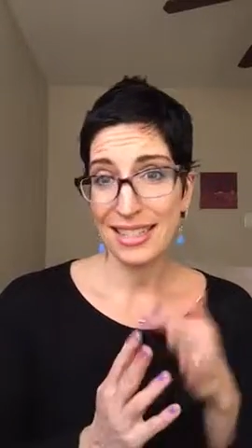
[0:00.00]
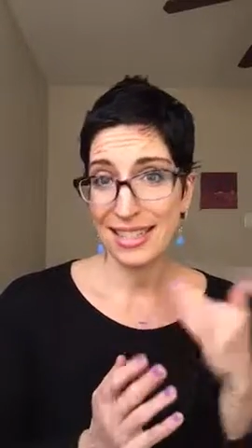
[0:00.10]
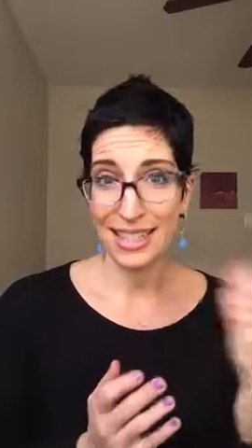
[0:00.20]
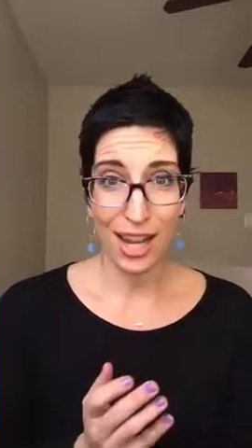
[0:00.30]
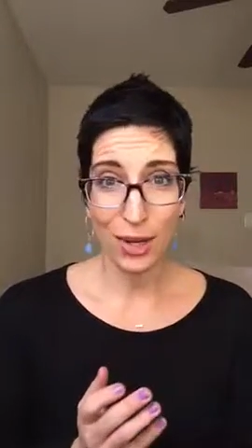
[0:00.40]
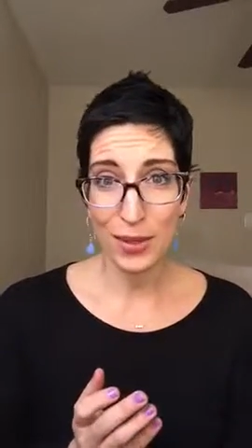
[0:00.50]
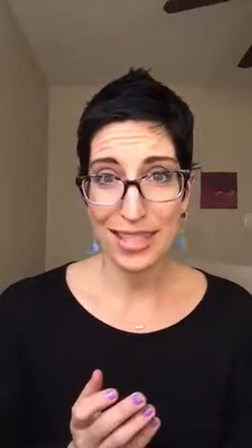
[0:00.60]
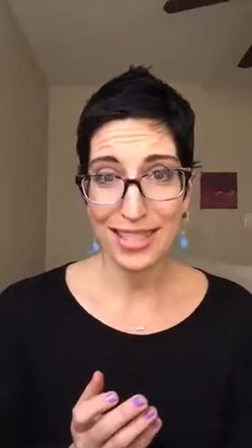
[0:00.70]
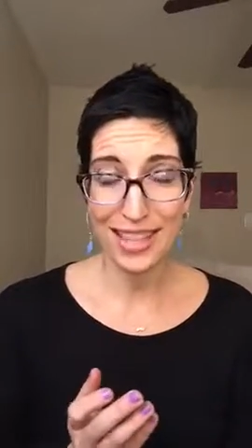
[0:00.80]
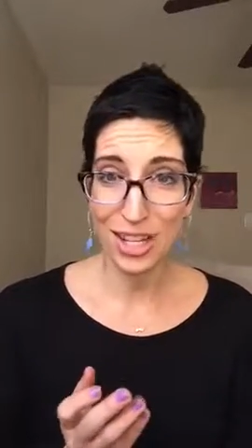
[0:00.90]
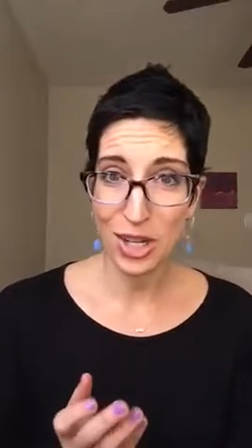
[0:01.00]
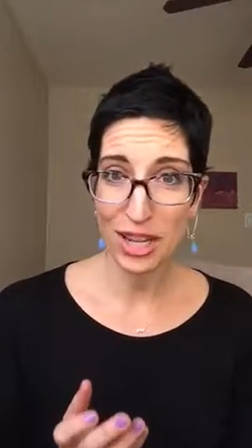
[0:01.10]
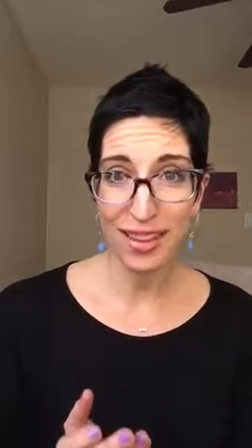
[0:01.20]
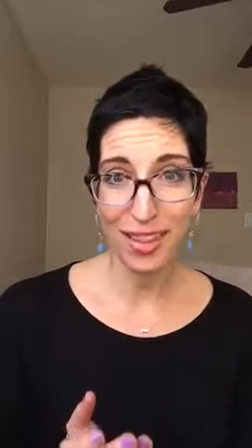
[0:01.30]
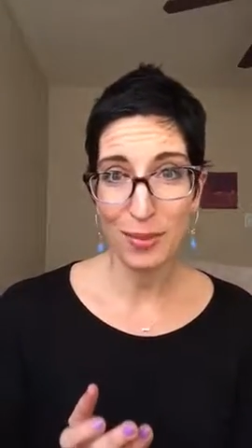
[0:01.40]
It's not always
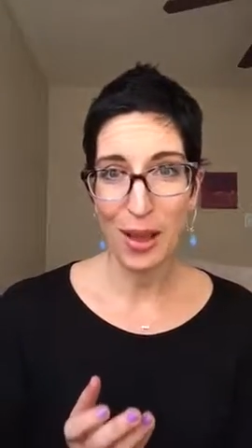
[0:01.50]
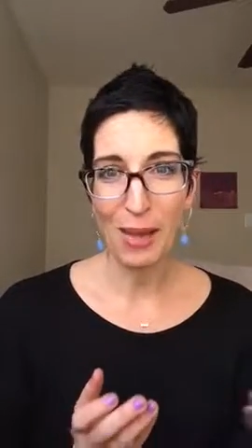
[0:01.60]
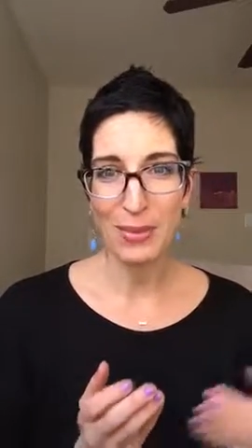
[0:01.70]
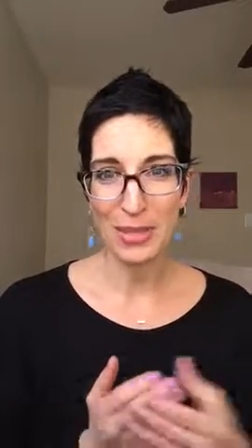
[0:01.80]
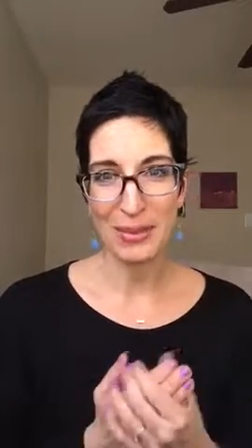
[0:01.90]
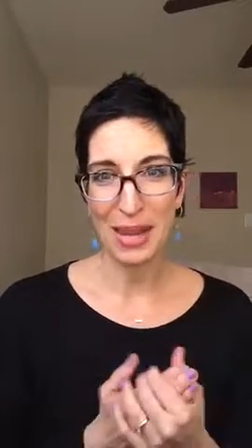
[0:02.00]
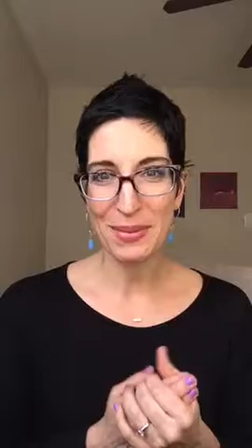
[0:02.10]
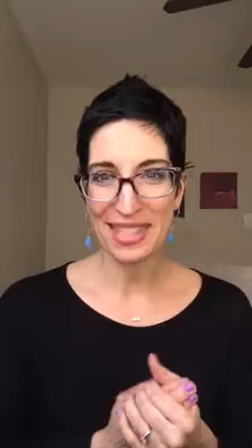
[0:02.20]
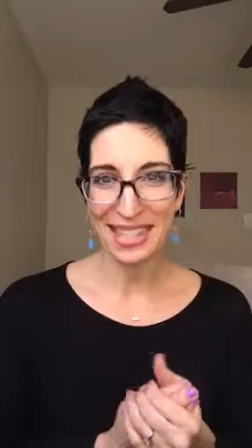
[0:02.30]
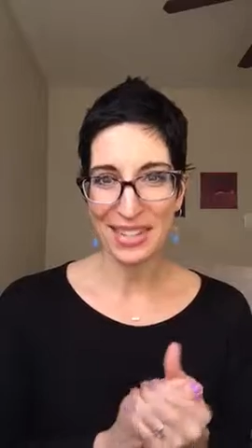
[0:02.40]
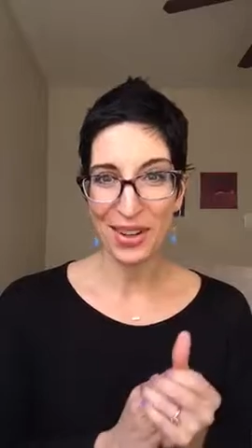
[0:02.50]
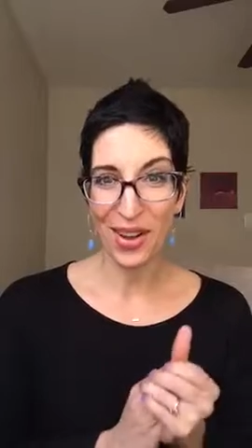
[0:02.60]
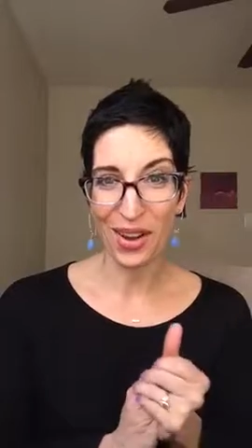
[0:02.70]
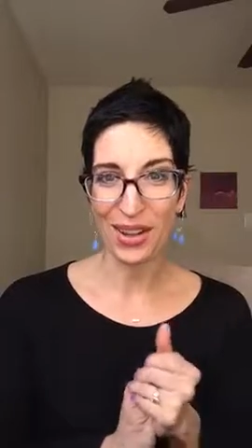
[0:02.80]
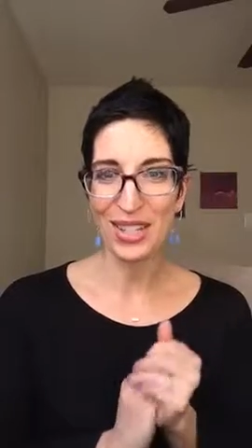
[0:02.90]
sunshine and lollipops. Sometimes things are
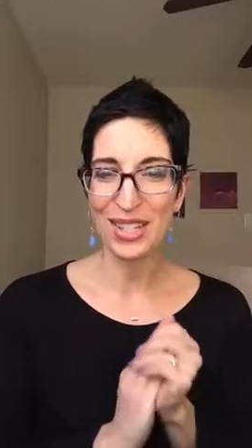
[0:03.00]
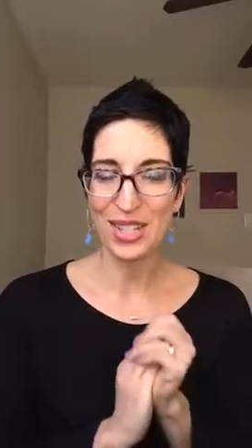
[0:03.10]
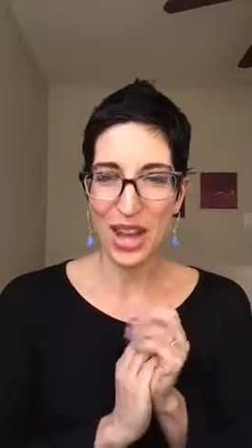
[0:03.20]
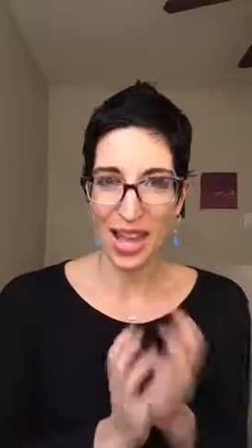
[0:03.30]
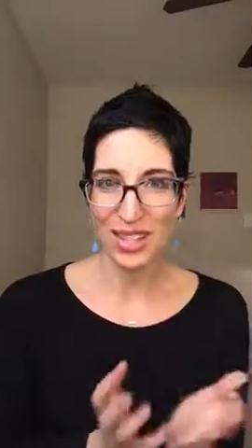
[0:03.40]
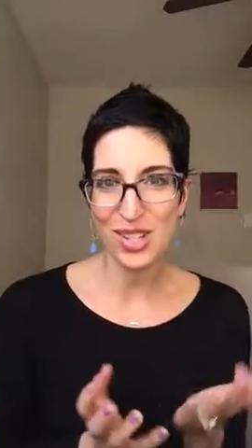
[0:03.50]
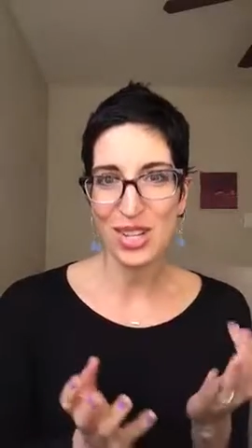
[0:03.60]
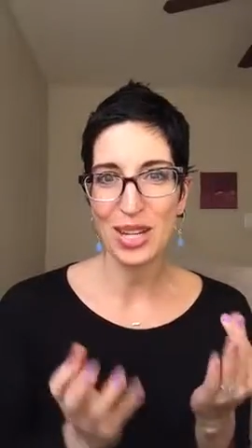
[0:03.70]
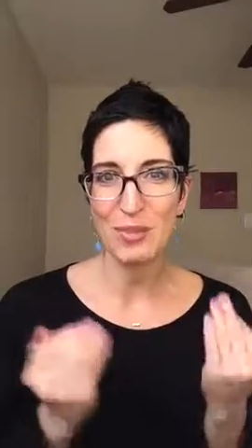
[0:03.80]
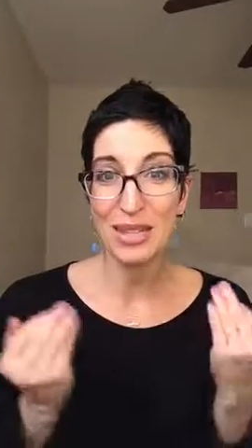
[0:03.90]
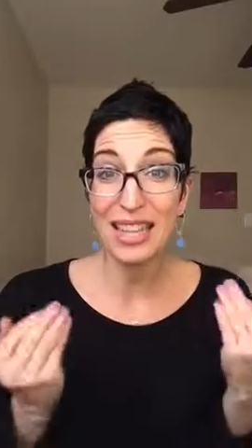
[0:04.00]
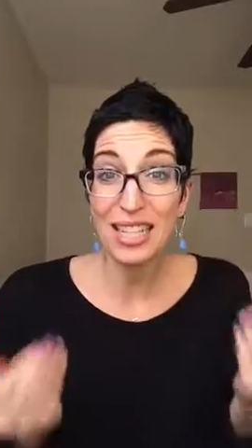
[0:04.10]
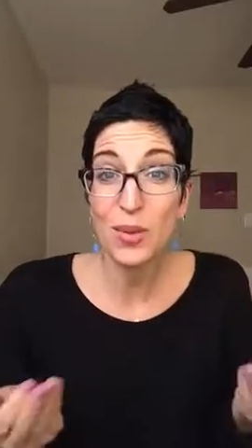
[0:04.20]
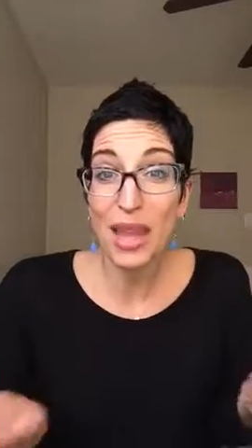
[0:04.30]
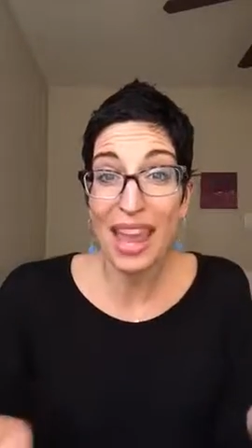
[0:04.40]
hard and challenging, but
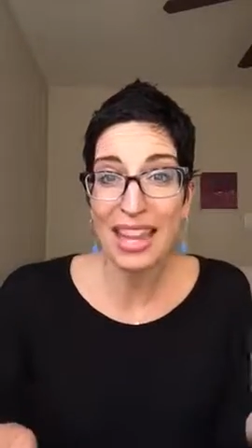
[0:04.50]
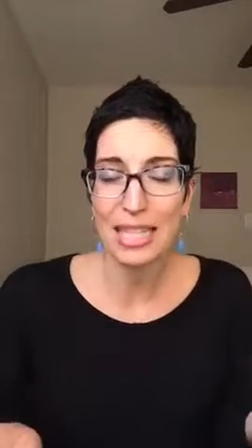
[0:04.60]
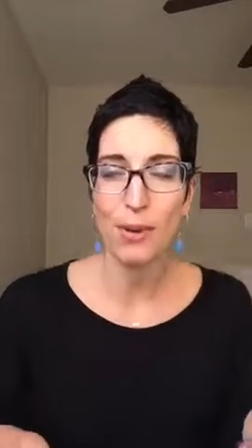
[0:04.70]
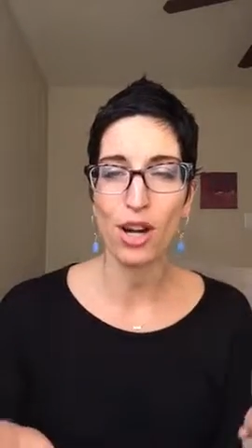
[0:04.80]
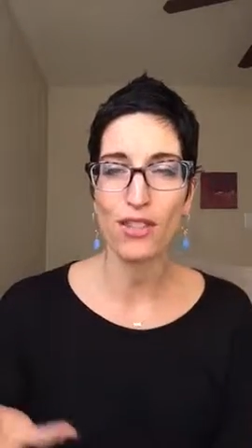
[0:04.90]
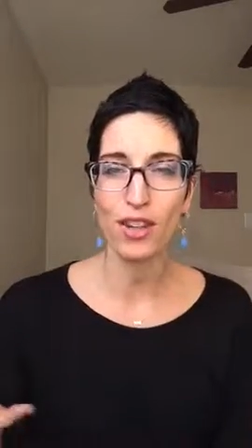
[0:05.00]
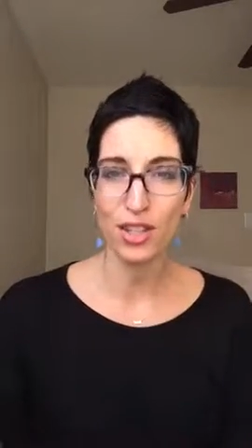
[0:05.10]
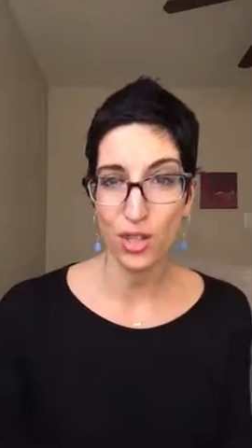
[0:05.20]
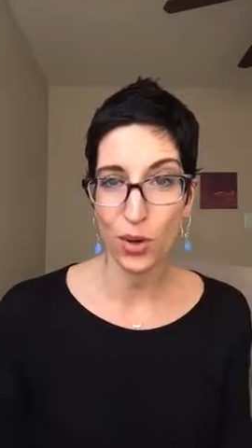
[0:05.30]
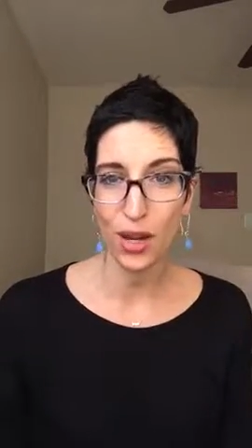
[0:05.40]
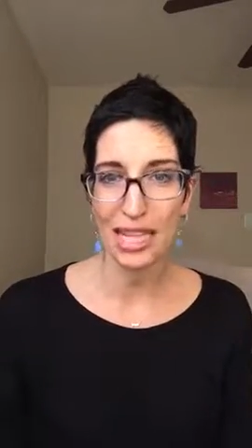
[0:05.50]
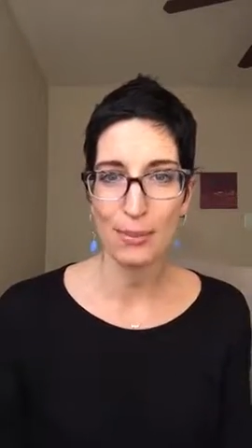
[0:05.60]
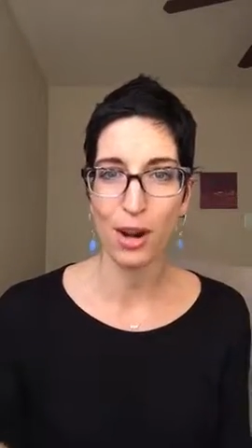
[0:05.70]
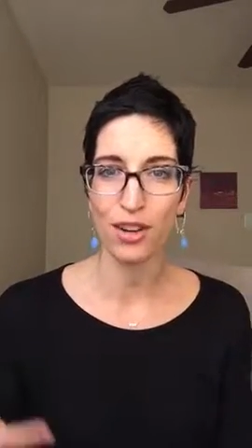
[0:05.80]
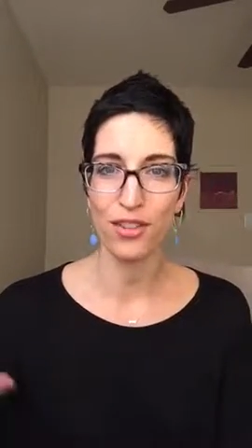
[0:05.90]
that's okay. It's part of our story, it's
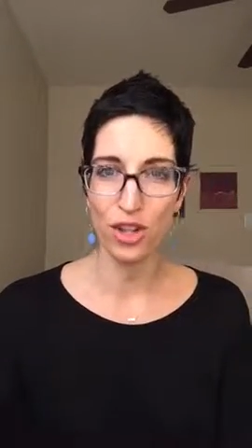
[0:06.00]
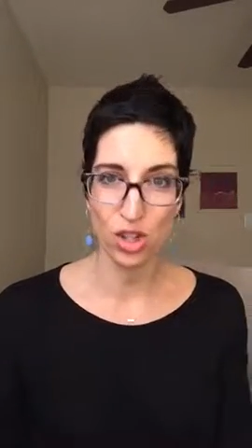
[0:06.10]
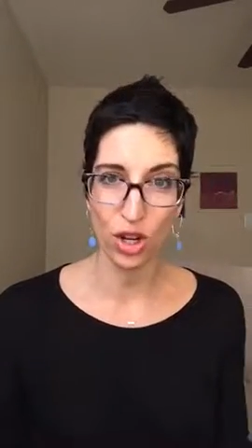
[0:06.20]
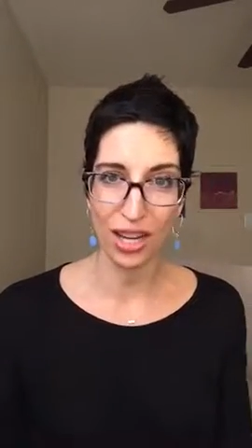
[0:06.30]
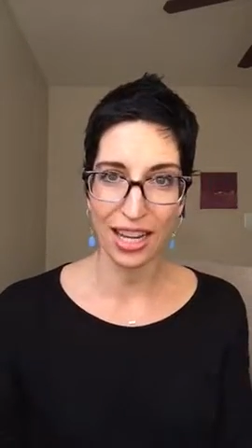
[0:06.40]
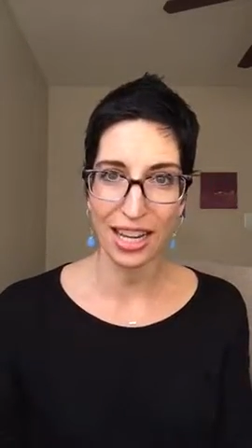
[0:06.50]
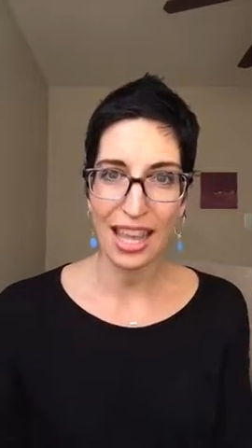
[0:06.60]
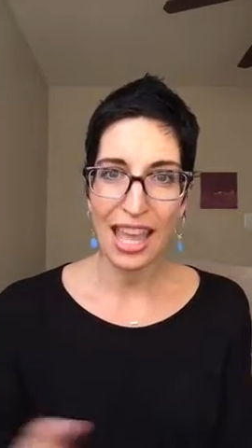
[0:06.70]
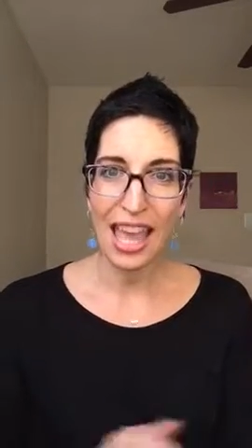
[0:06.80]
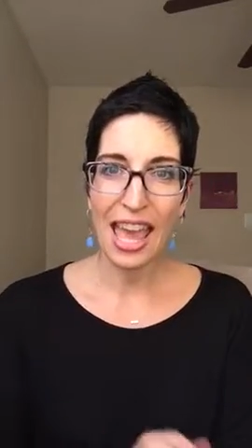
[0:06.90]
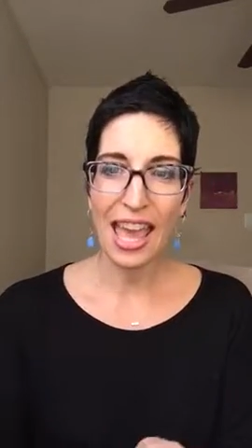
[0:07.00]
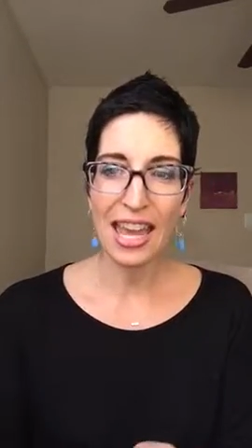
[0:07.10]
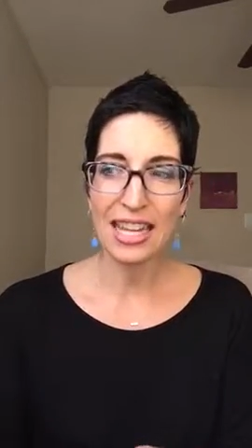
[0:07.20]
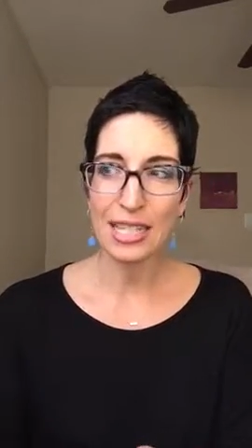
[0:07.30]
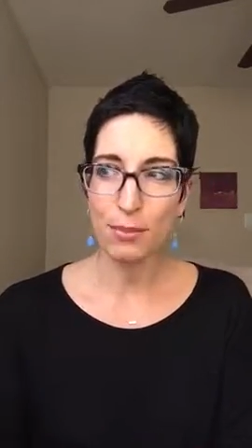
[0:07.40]
part of our journey,
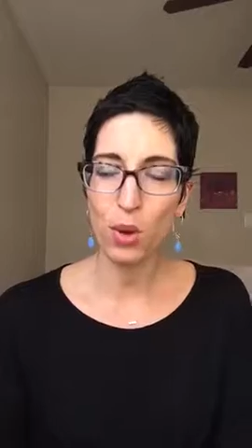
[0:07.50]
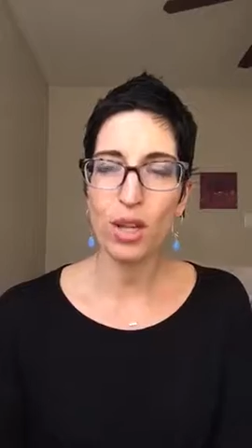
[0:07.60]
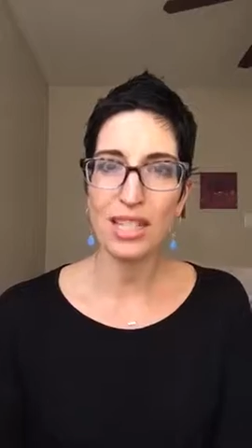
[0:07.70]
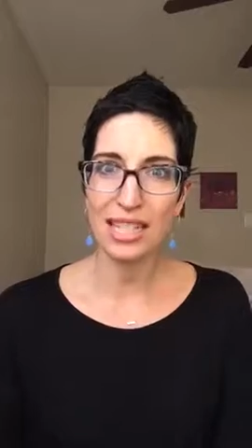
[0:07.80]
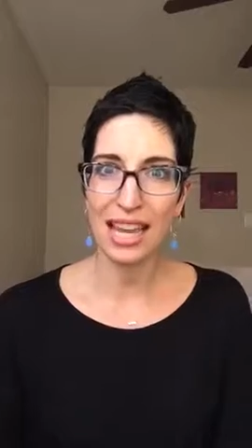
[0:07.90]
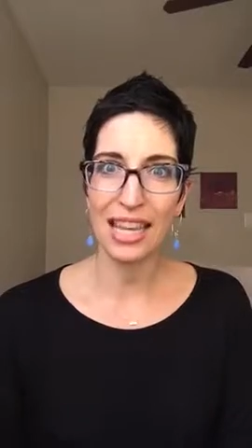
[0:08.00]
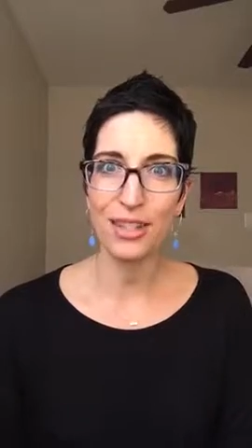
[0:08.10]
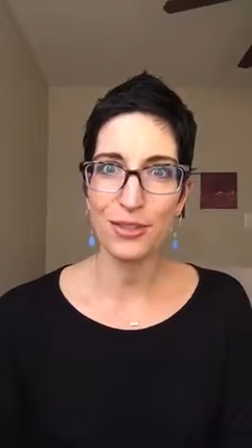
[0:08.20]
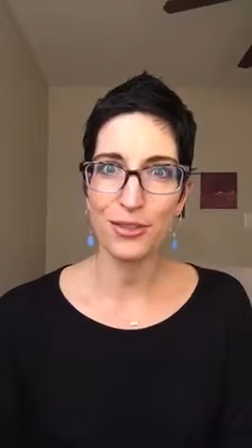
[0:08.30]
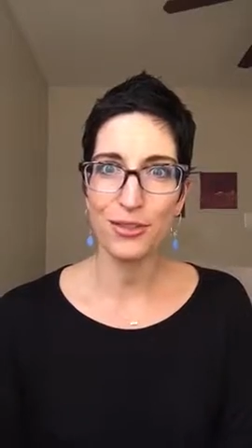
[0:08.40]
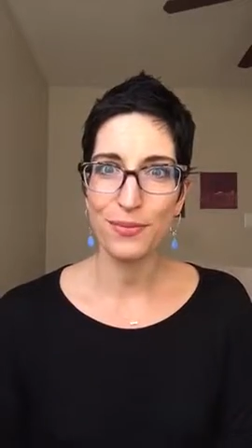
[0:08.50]
and it's important to kind of